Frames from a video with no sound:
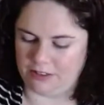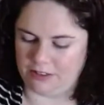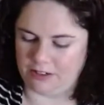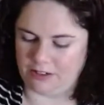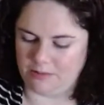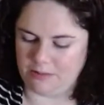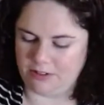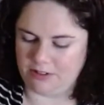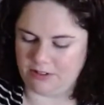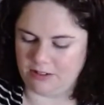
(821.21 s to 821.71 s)
It
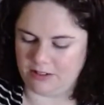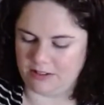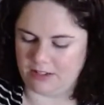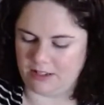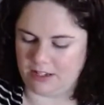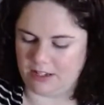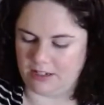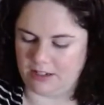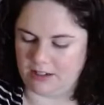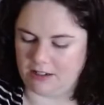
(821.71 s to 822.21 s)
almost looks
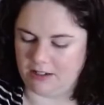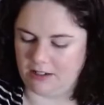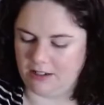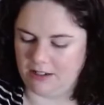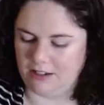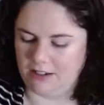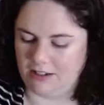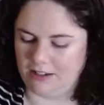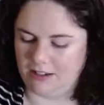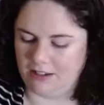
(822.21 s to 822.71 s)
like
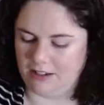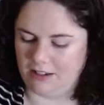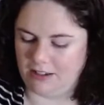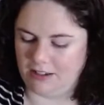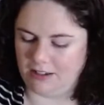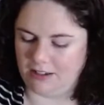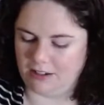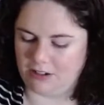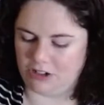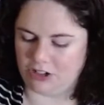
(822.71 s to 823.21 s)

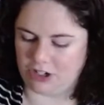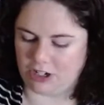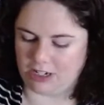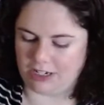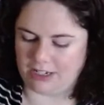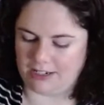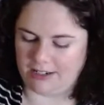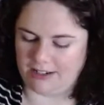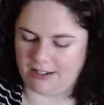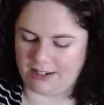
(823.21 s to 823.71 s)
a
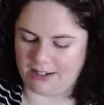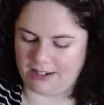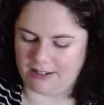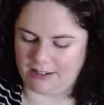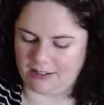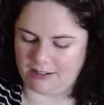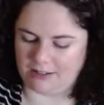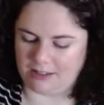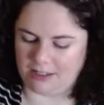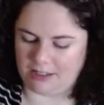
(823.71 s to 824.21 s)
giant
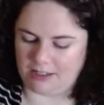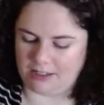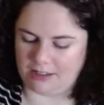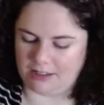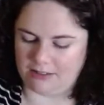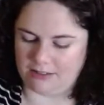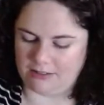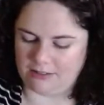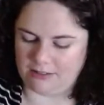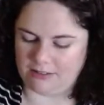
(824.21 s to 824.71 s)

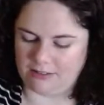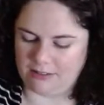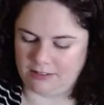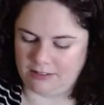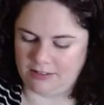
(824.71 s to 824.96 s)
dandelion.